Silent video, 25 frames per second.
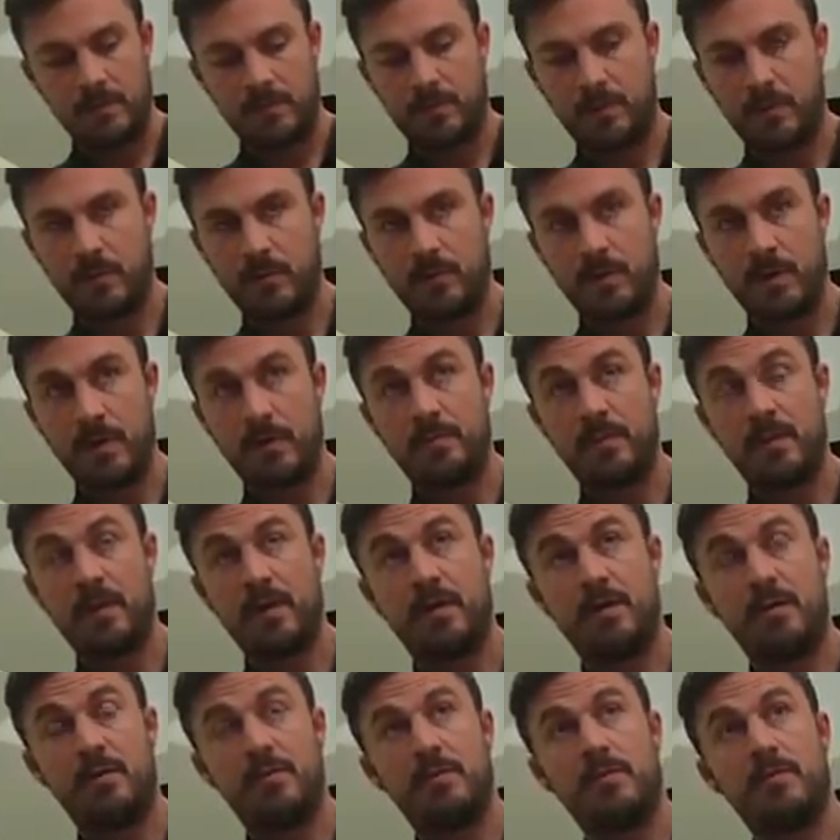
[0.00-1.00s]
programmed
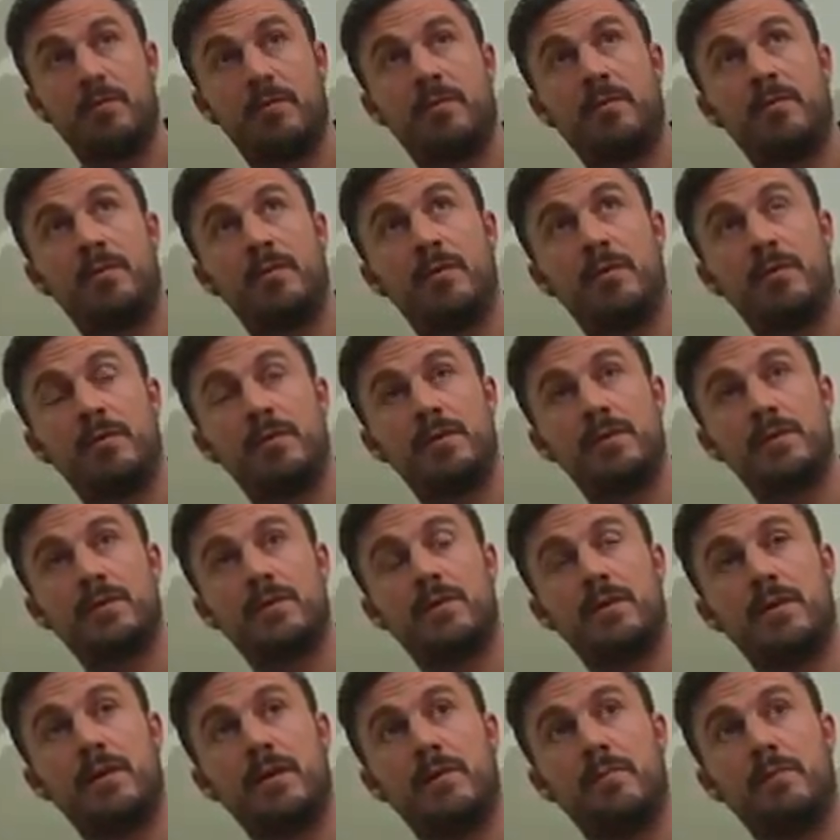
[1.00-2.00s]
now, or it
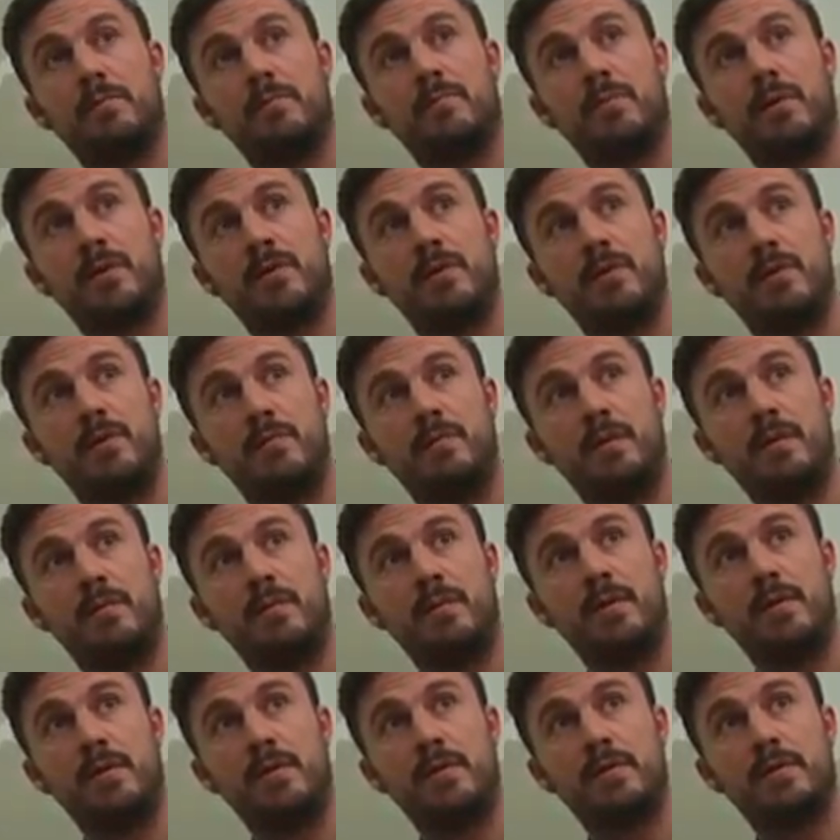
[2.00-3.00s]
started up, I think,
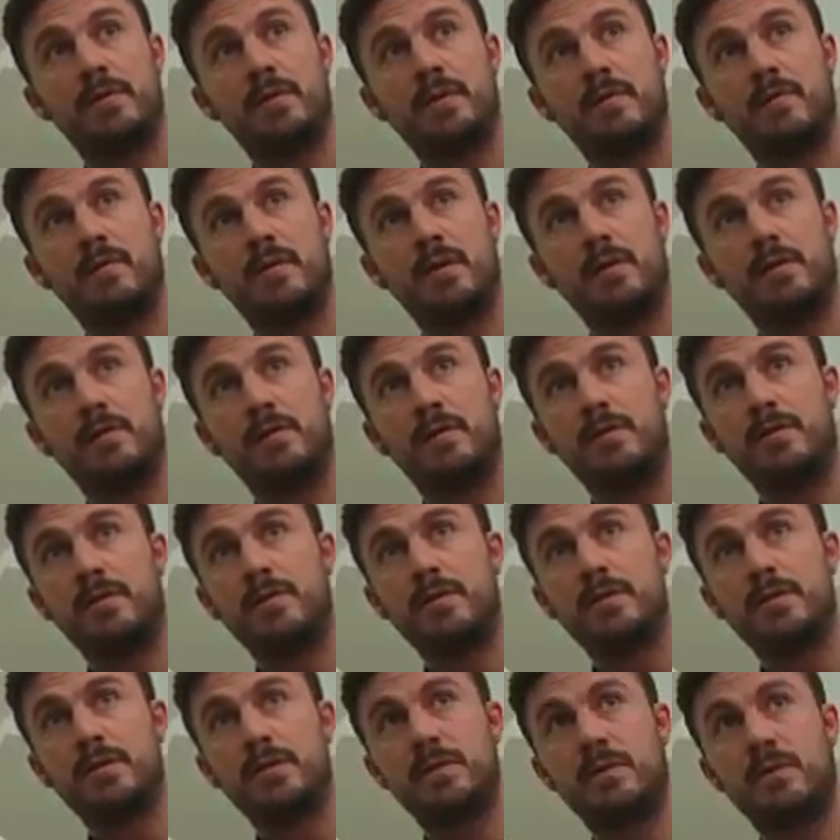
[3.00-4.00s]
maybe 7-8
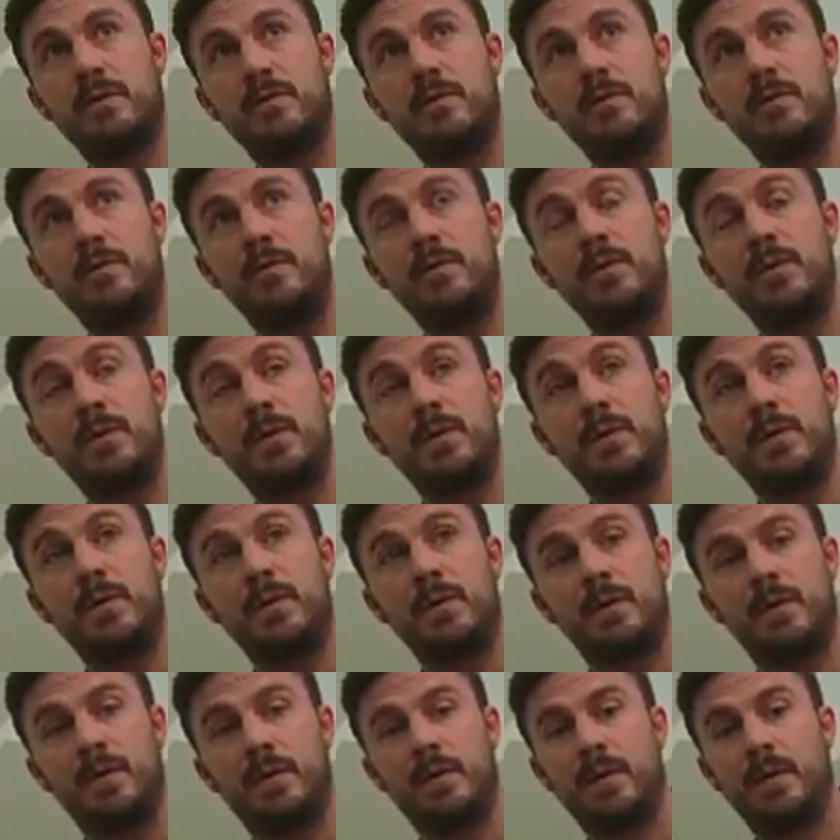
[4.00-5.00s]
years ago,
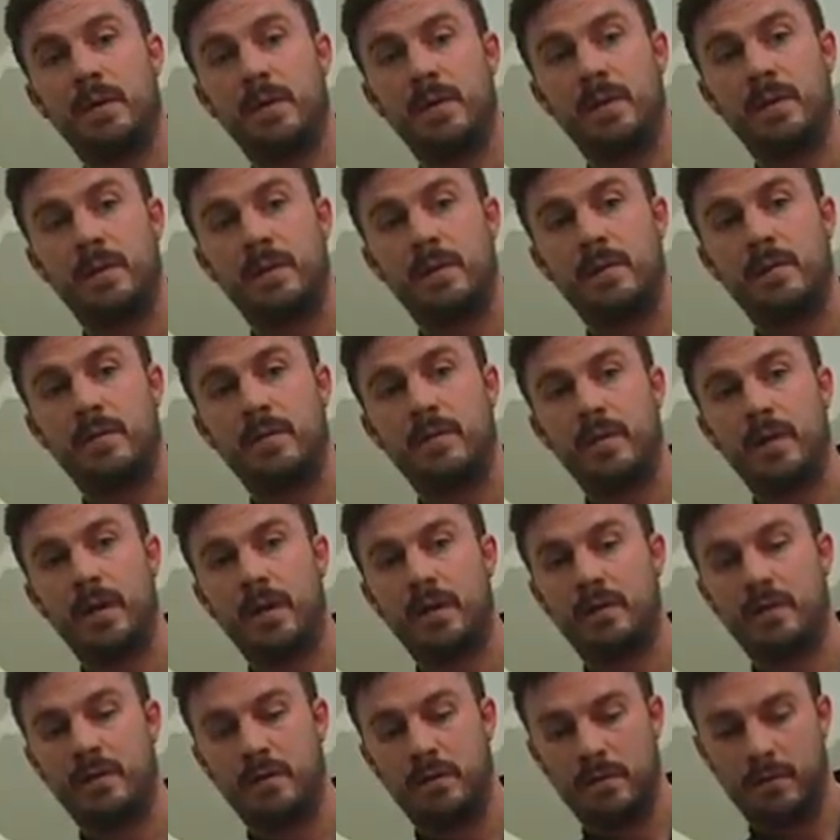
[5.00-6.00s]

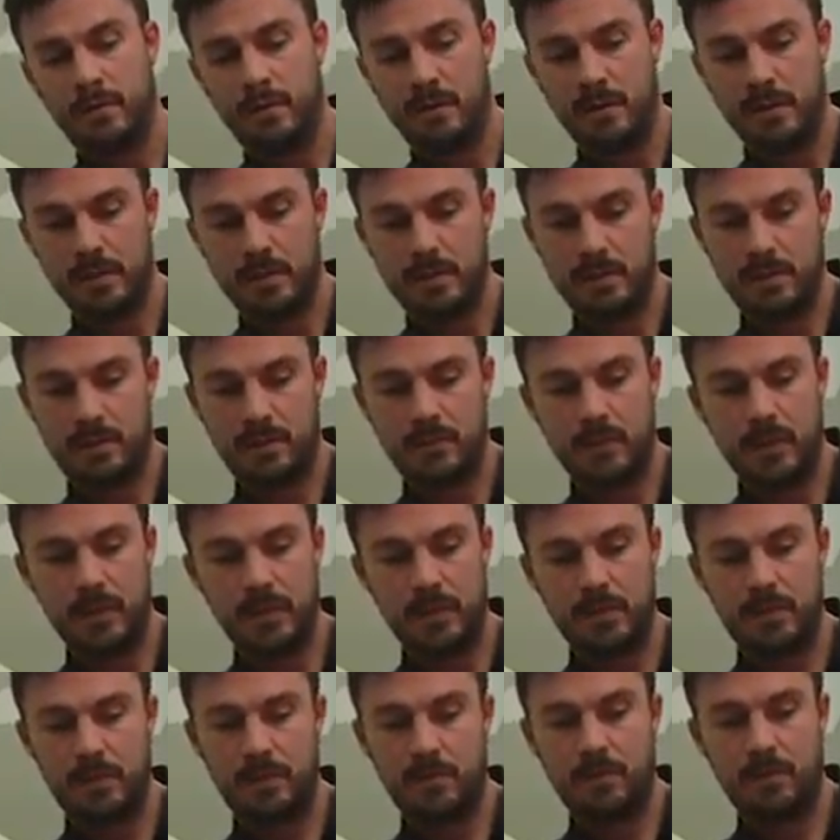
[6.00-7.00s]
and there is
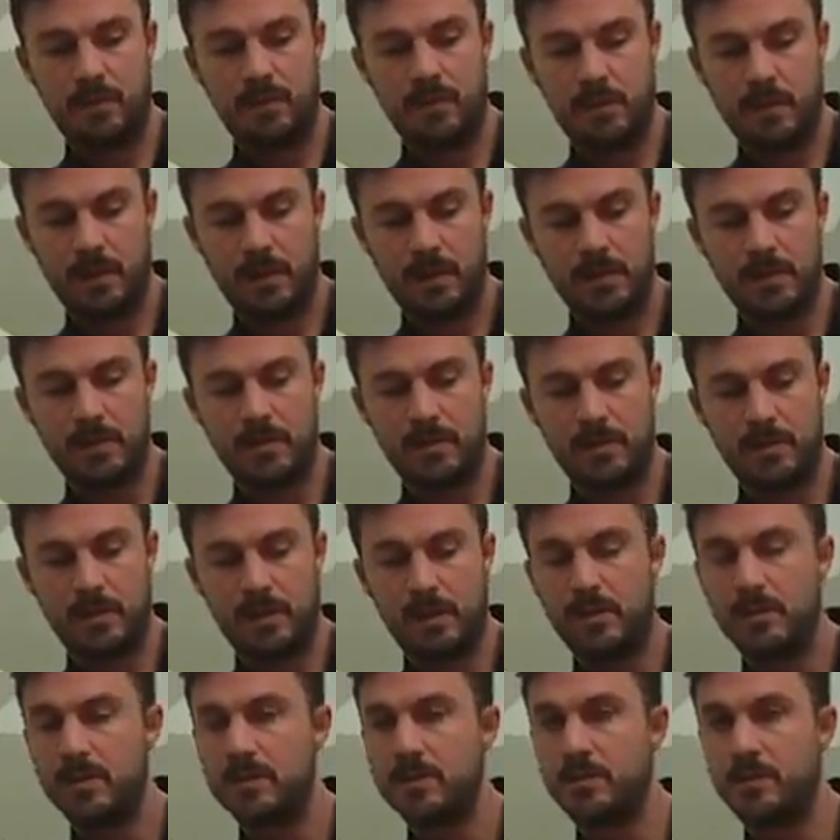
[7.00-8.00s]
20
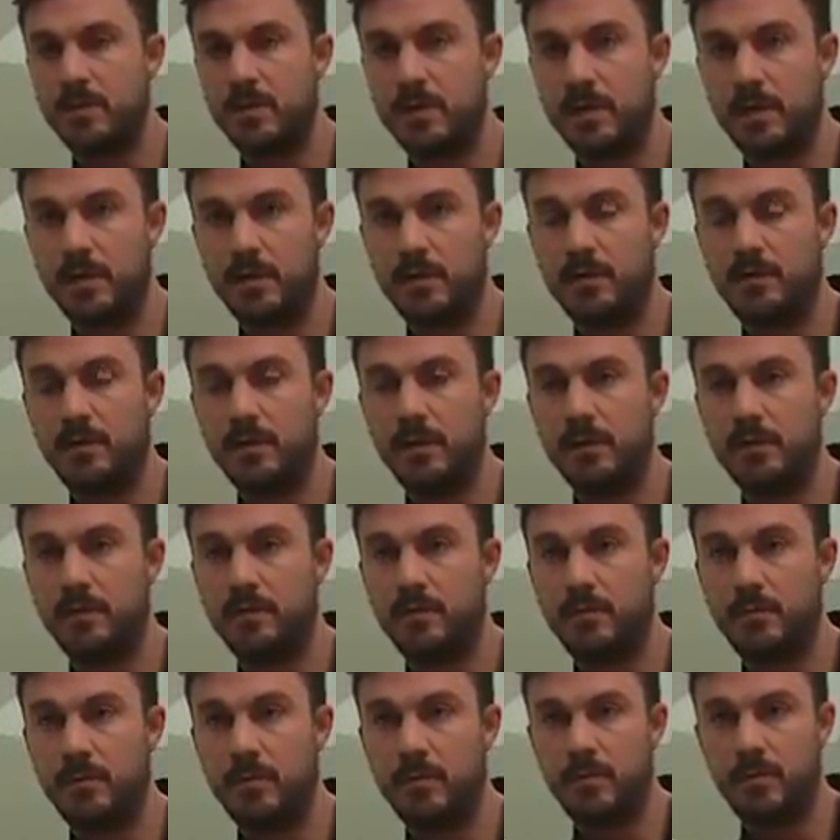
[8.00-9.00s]
engineers working on it,
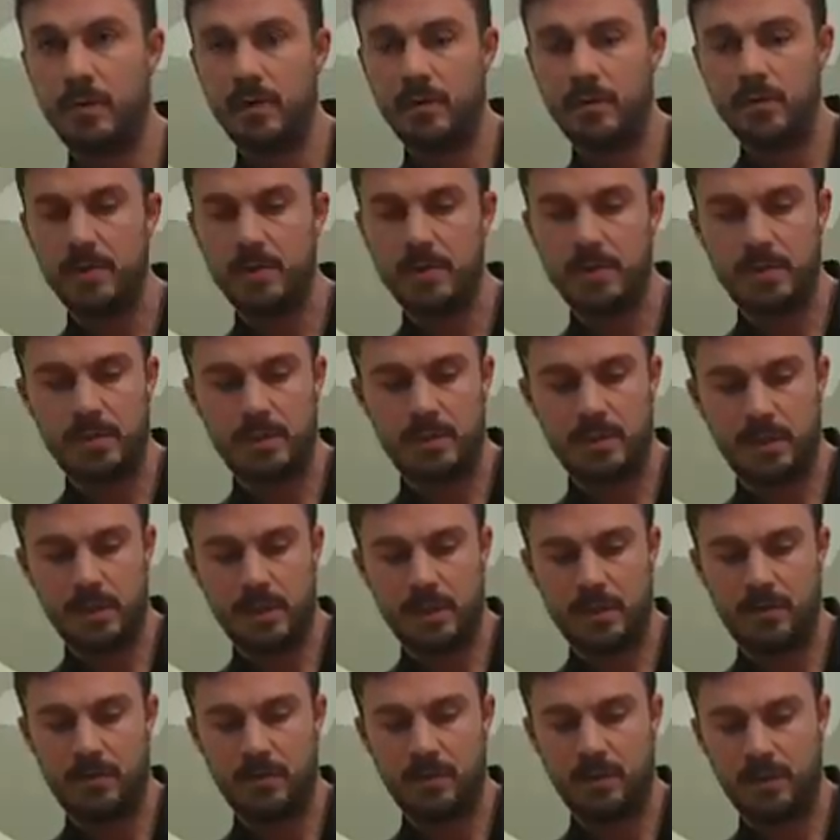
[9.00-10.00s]
or programmers,
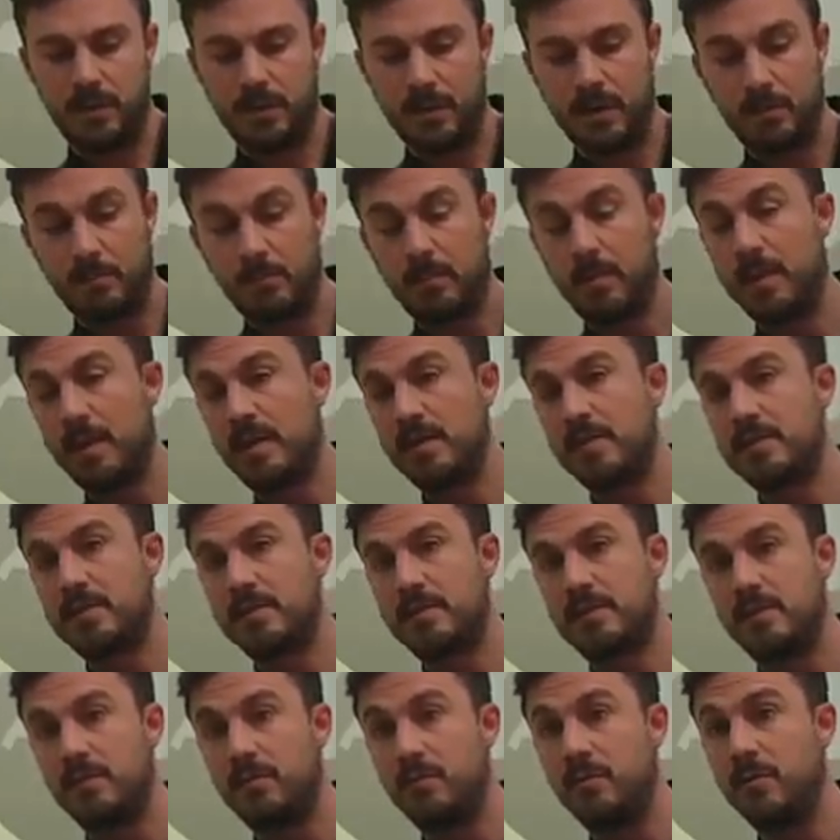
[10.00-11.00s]
and
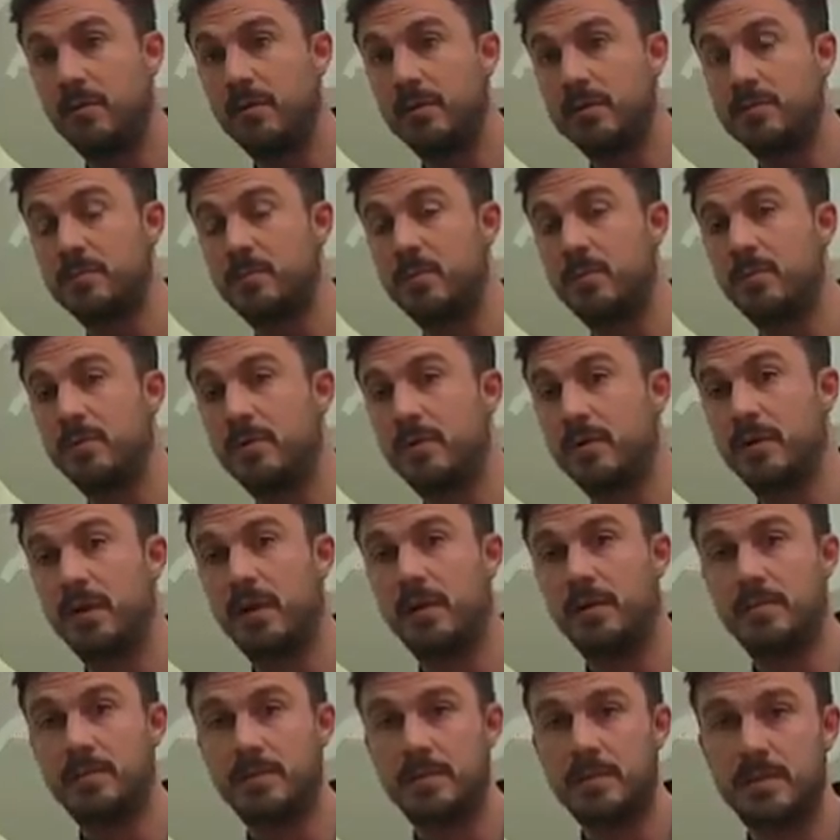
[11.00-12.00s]
plus all the sport
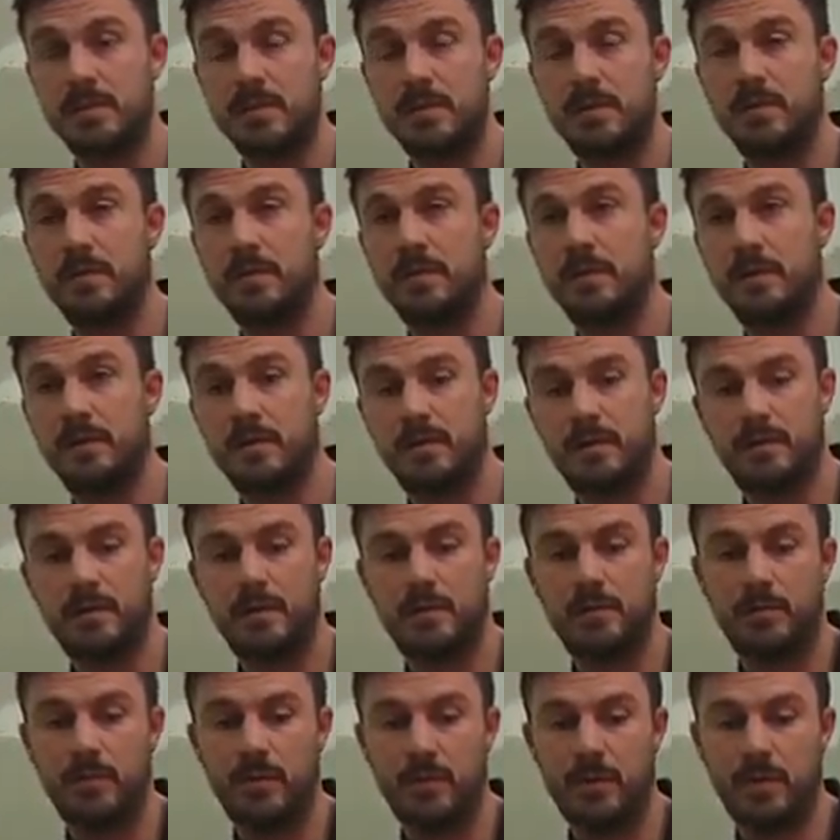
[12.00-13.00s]
games
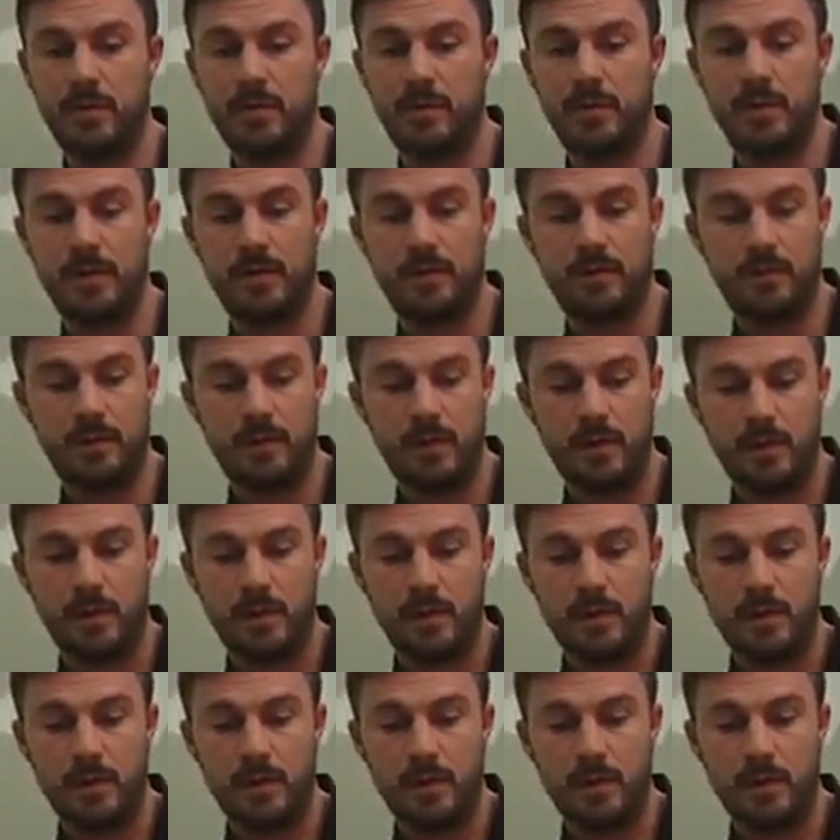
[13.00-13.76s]
they're working on it.